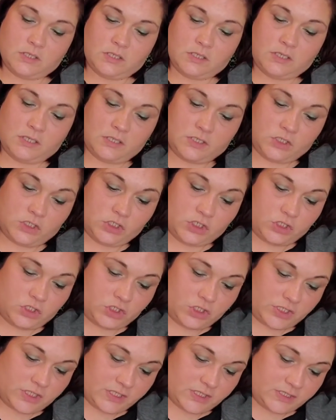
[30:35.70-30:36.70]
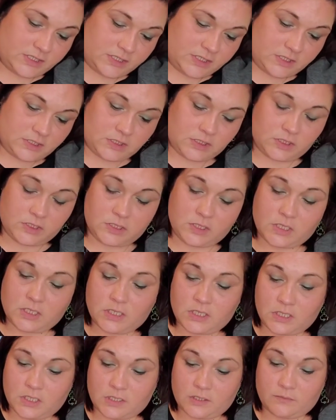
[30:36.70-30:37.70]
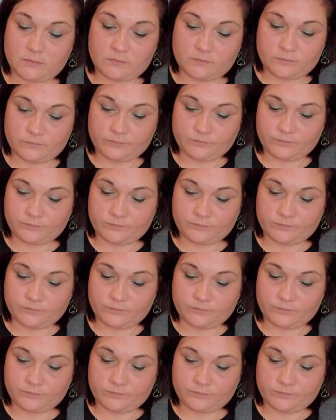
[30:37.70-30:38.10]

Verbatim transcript: And it's just um,